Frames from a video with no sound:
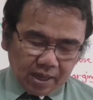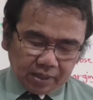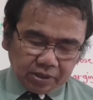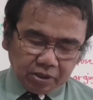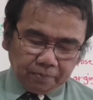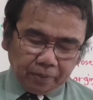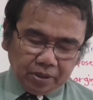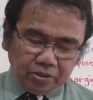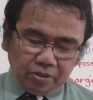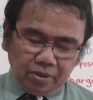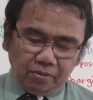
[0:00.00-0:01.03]
As
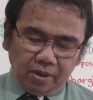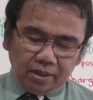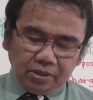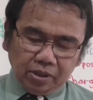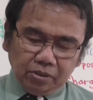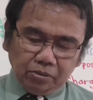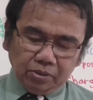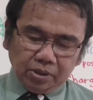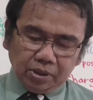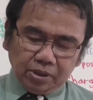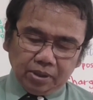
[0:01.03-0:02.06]
refrigerant runs into
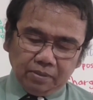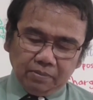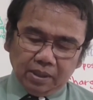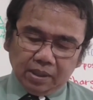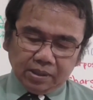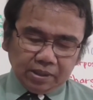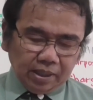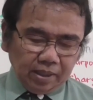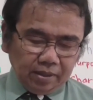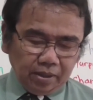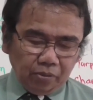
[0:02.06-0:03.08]
the system,
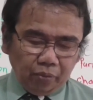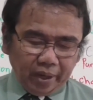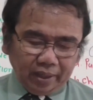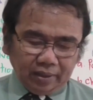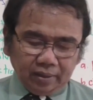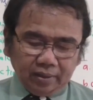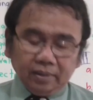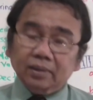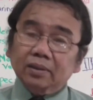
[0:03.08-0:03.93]
cylinder weight